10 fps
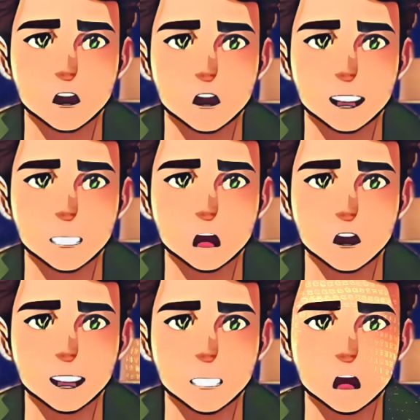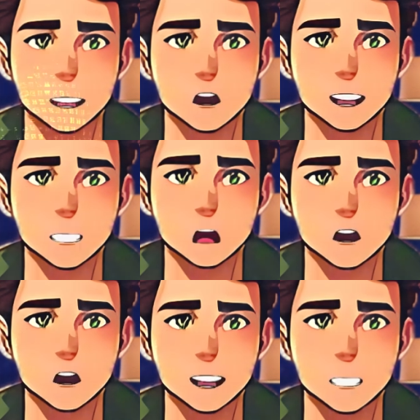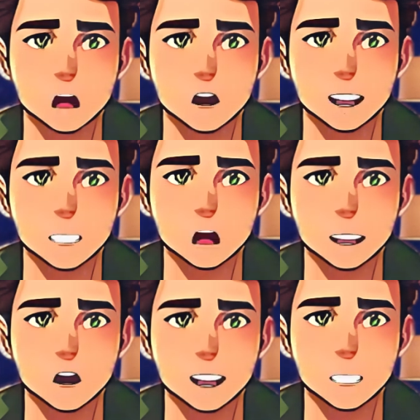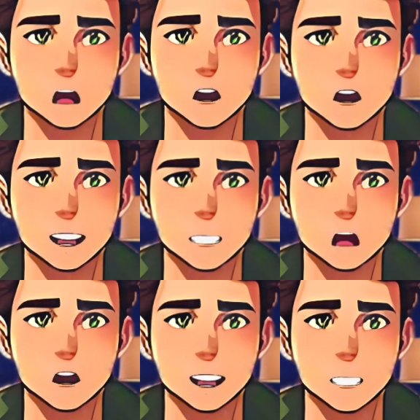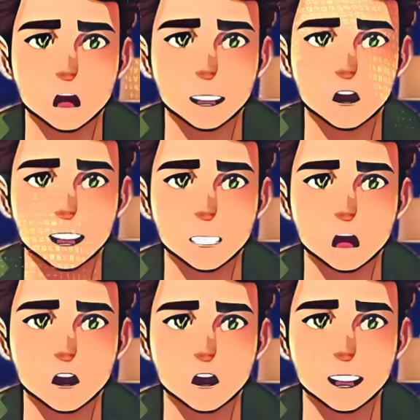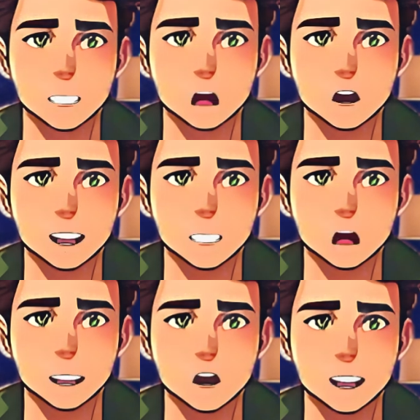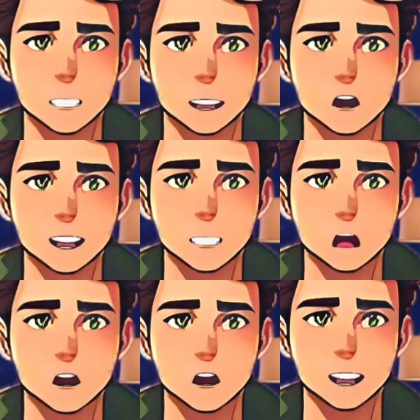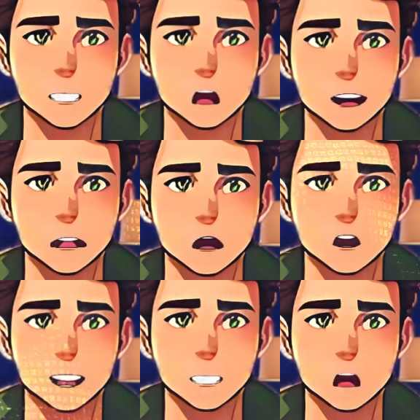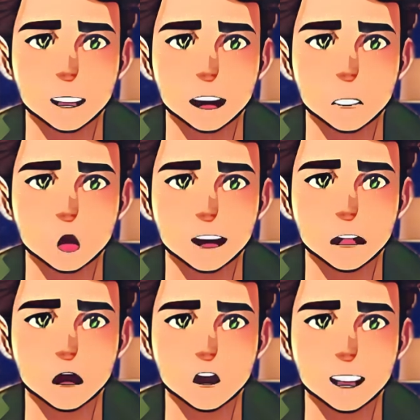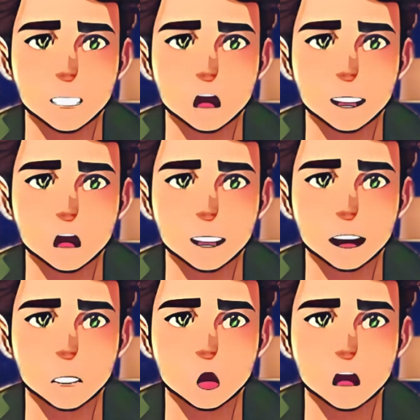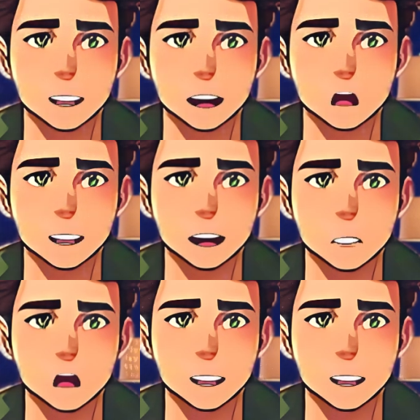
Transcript: So, welcome back to the channel. Today, we're diving into something super exciting, cryptocurrency strategies specifically for small business owners in twenty twenty-four.